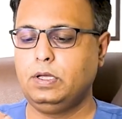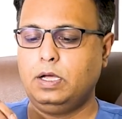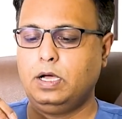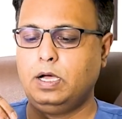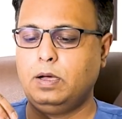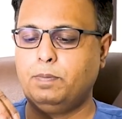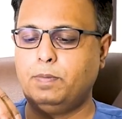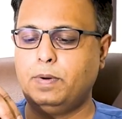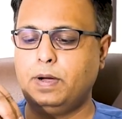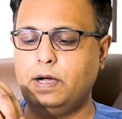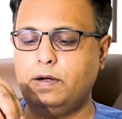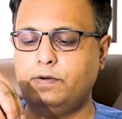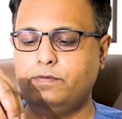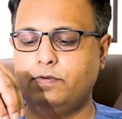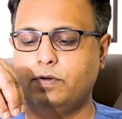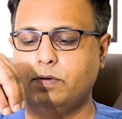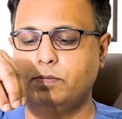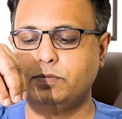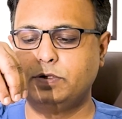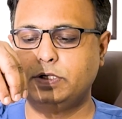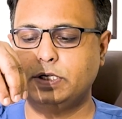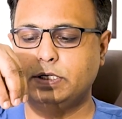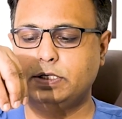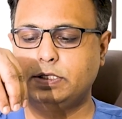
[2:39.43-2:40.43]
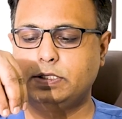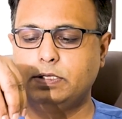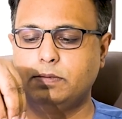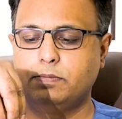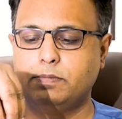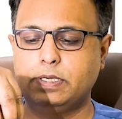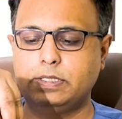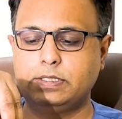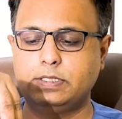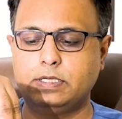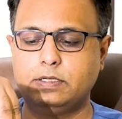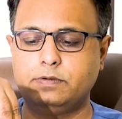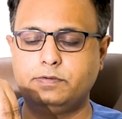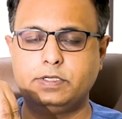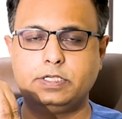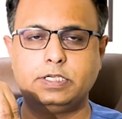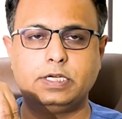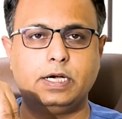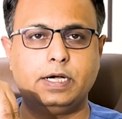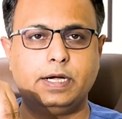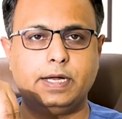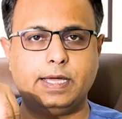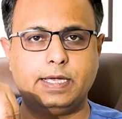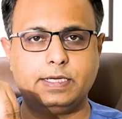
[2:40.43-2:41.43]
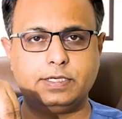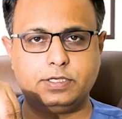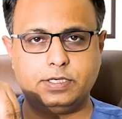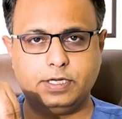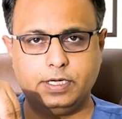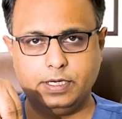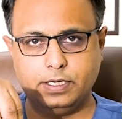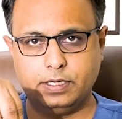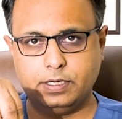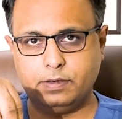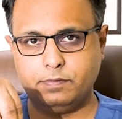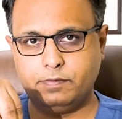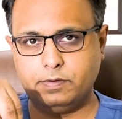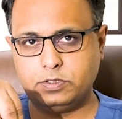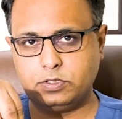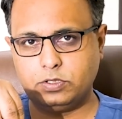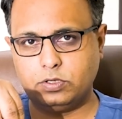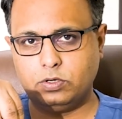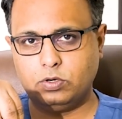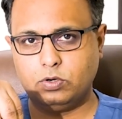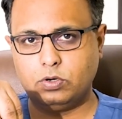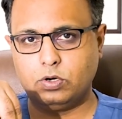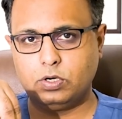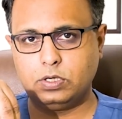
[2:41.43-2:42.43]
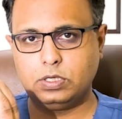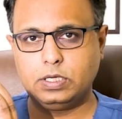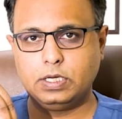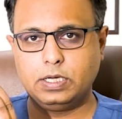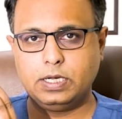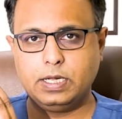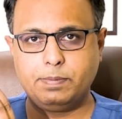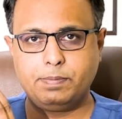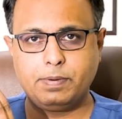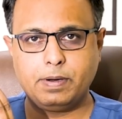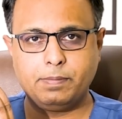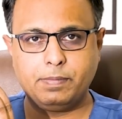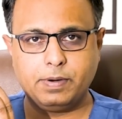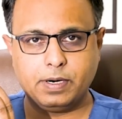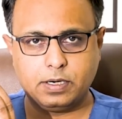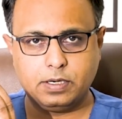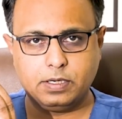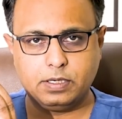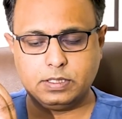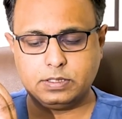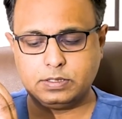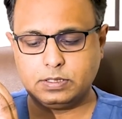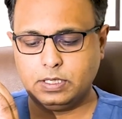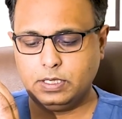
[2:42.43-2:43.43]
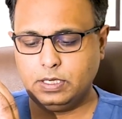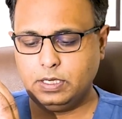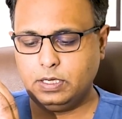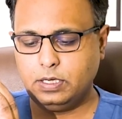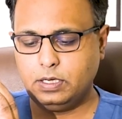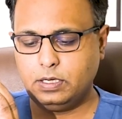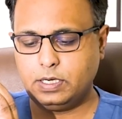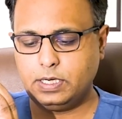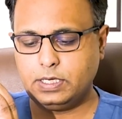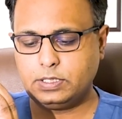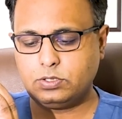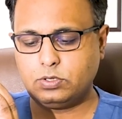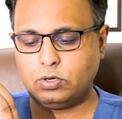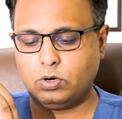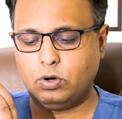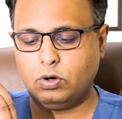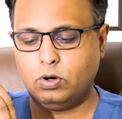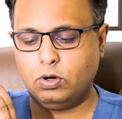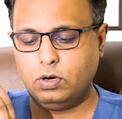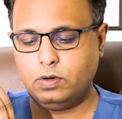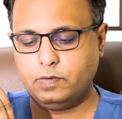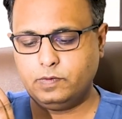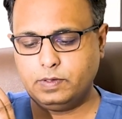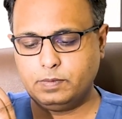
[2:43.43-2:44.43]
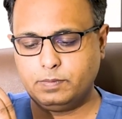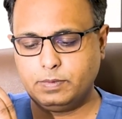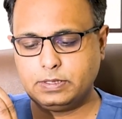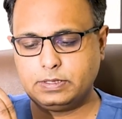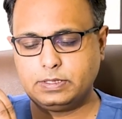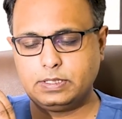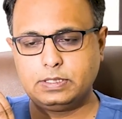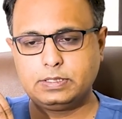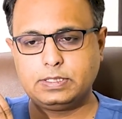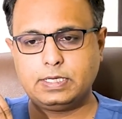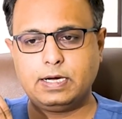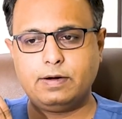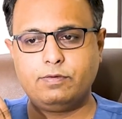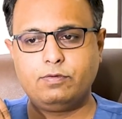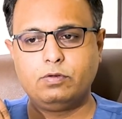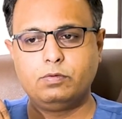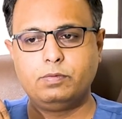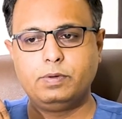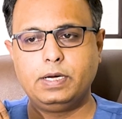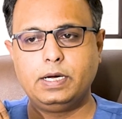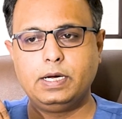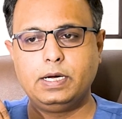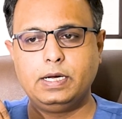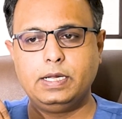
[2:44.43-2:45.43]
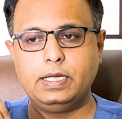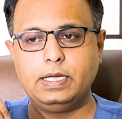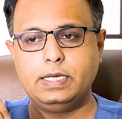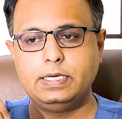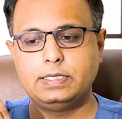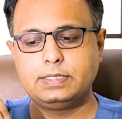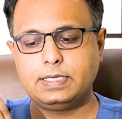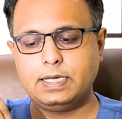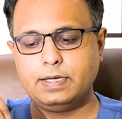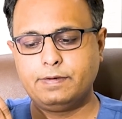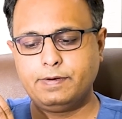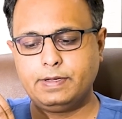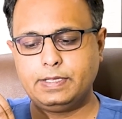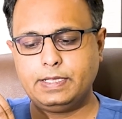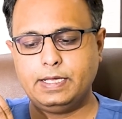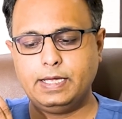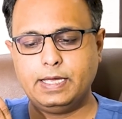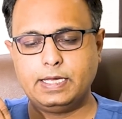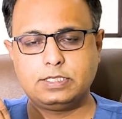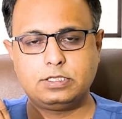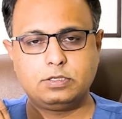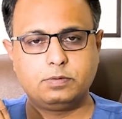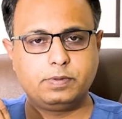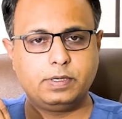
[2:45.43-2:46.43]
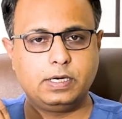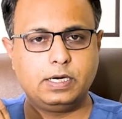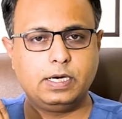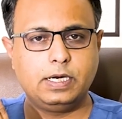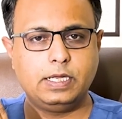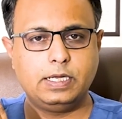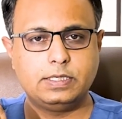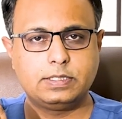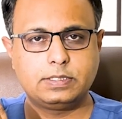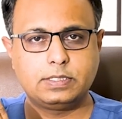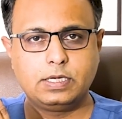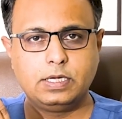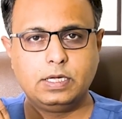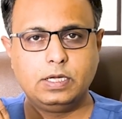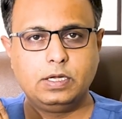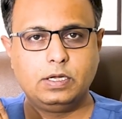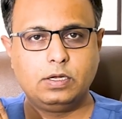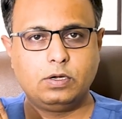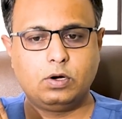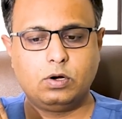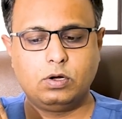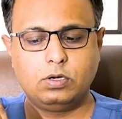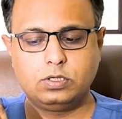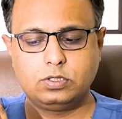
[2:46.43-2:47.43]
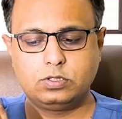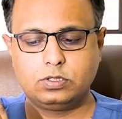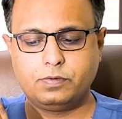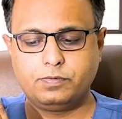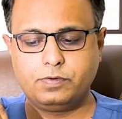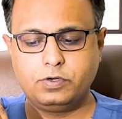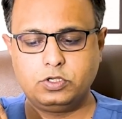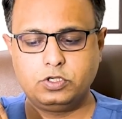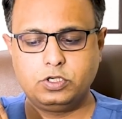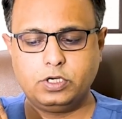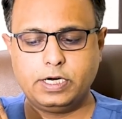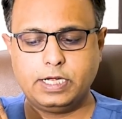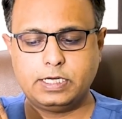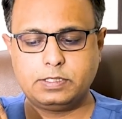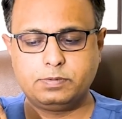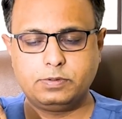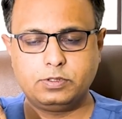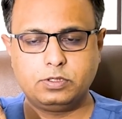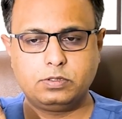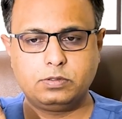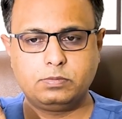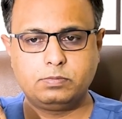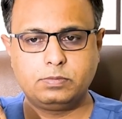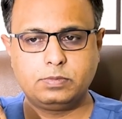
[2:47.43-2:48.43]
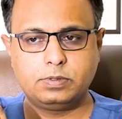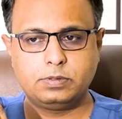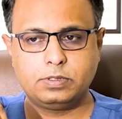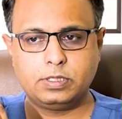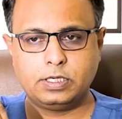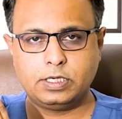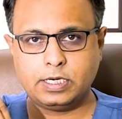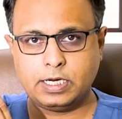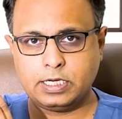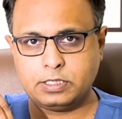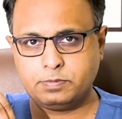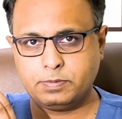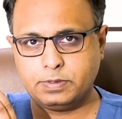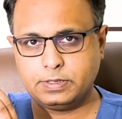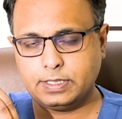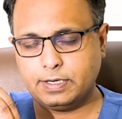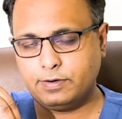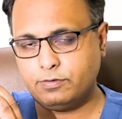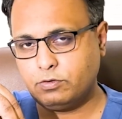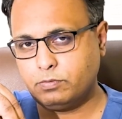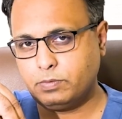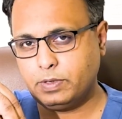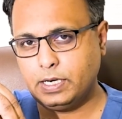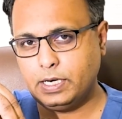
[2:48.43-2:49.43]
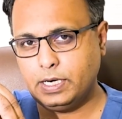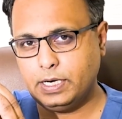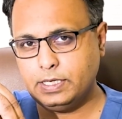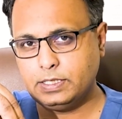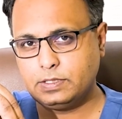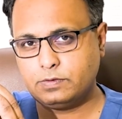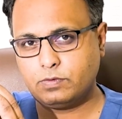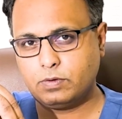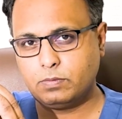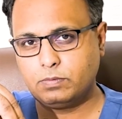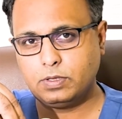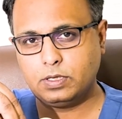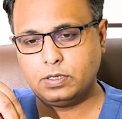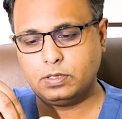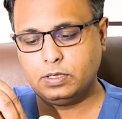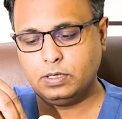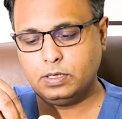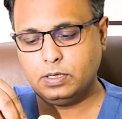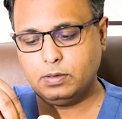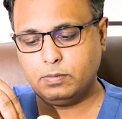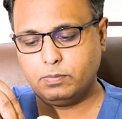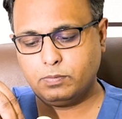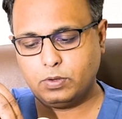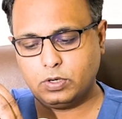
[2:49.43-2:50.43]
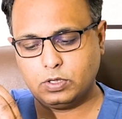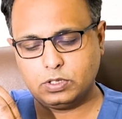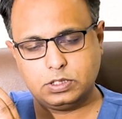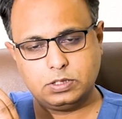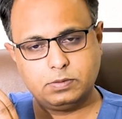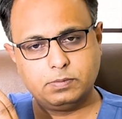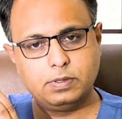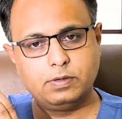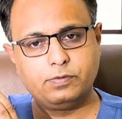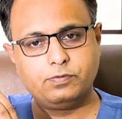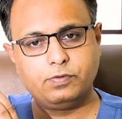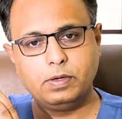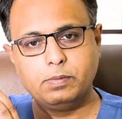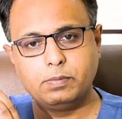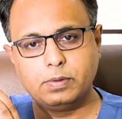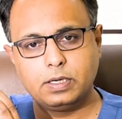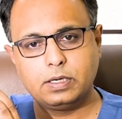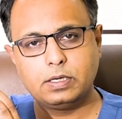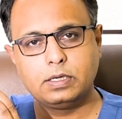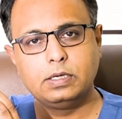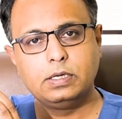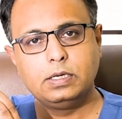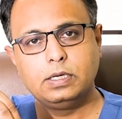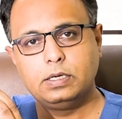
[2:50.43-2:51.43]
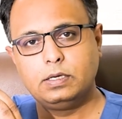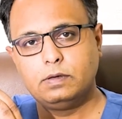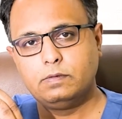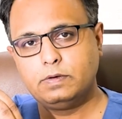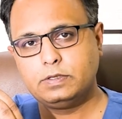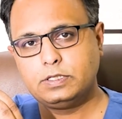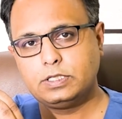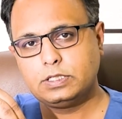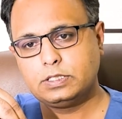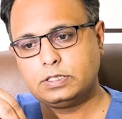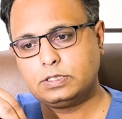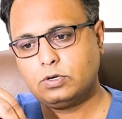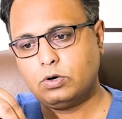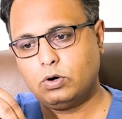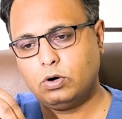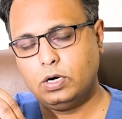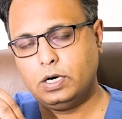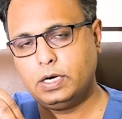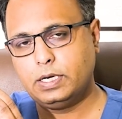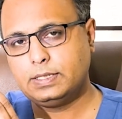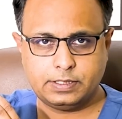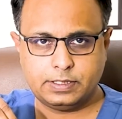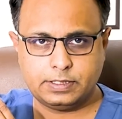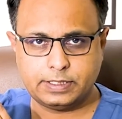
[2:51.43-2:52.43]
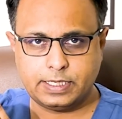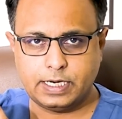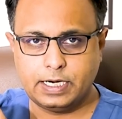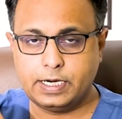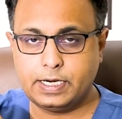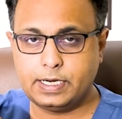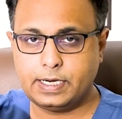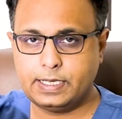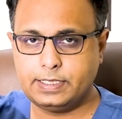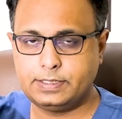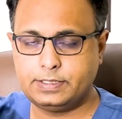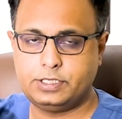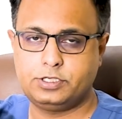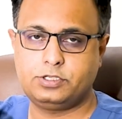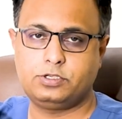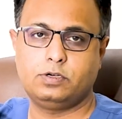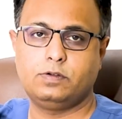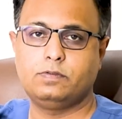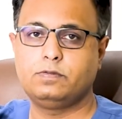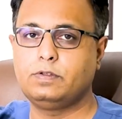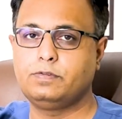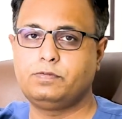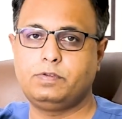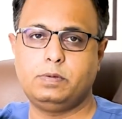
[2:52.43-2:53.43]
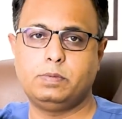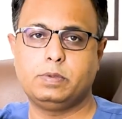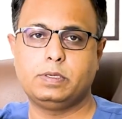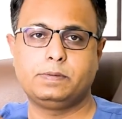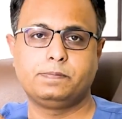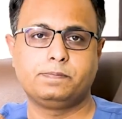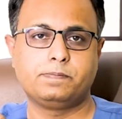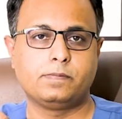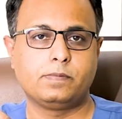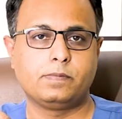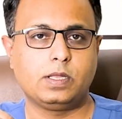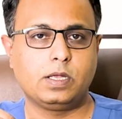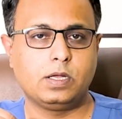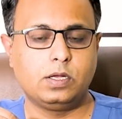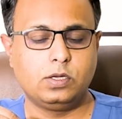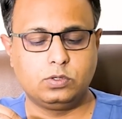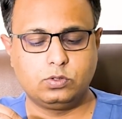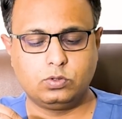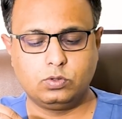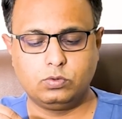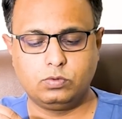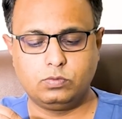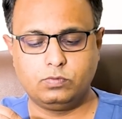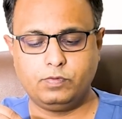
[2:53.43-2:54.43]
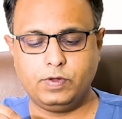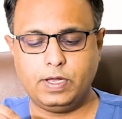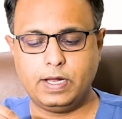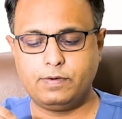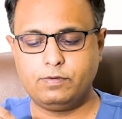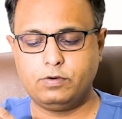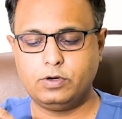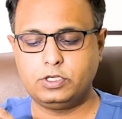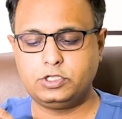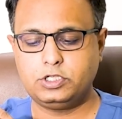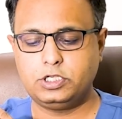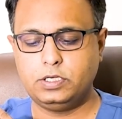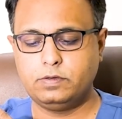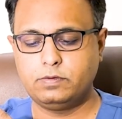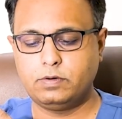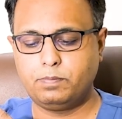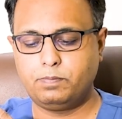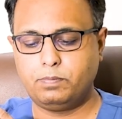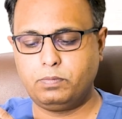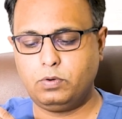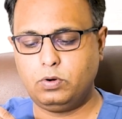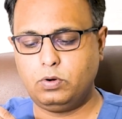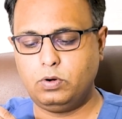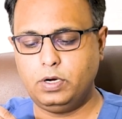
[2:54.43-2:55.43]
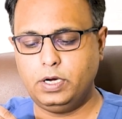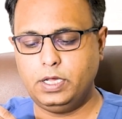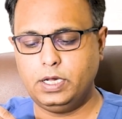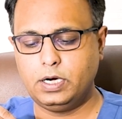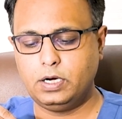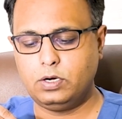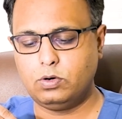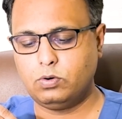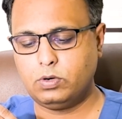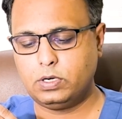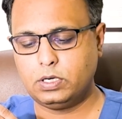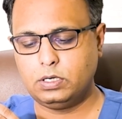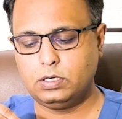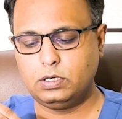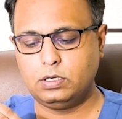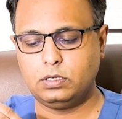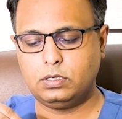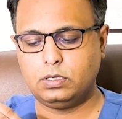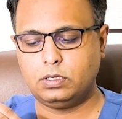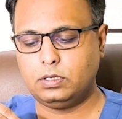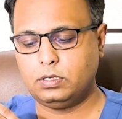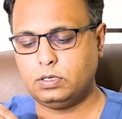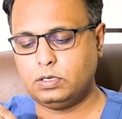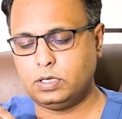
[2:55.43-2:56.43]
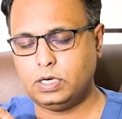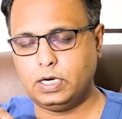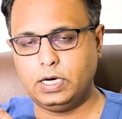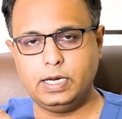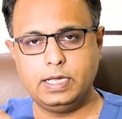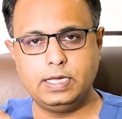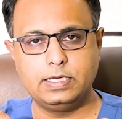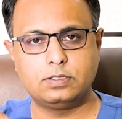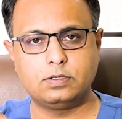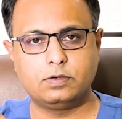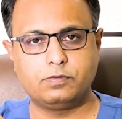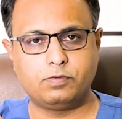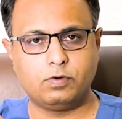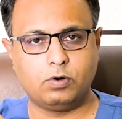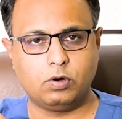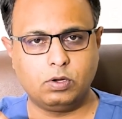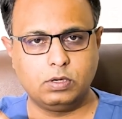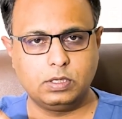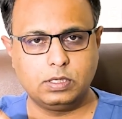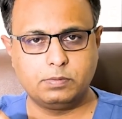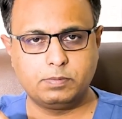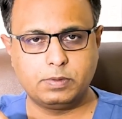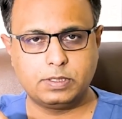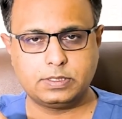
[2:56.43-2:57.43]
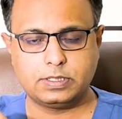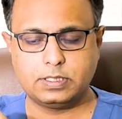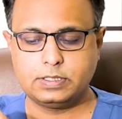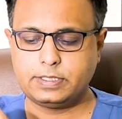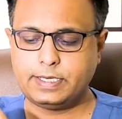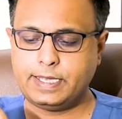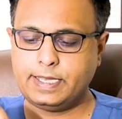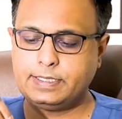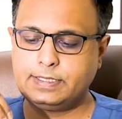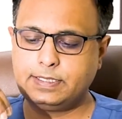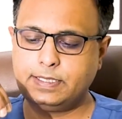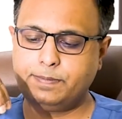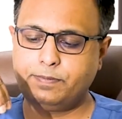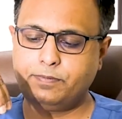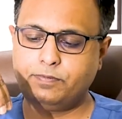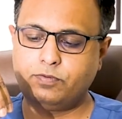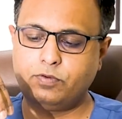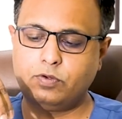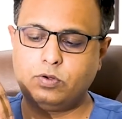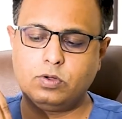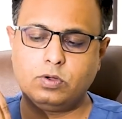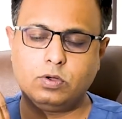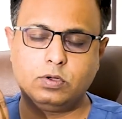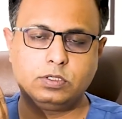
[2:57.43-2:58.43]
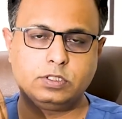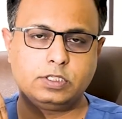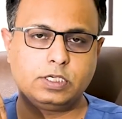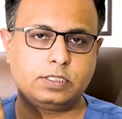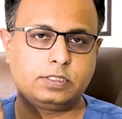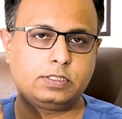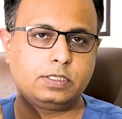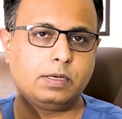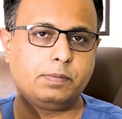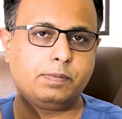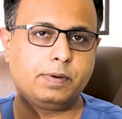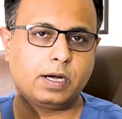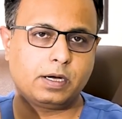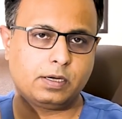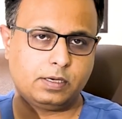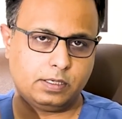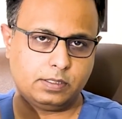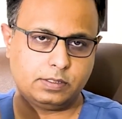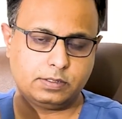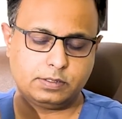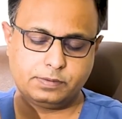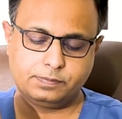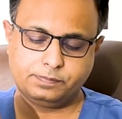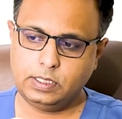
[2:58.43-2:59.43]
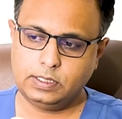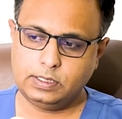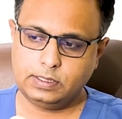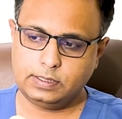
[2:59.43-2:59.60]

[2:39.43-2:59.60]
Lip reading: Apart from just the muscles which are attached here, which are called the hip abductors, rest all of the muscles have to be released. Everything has to be released. All the soft tissue attachments have to be released from the proximal femur, which is called skeletonization of the femur. So we have to achieve a near total release of all the muscles except for just the abductors.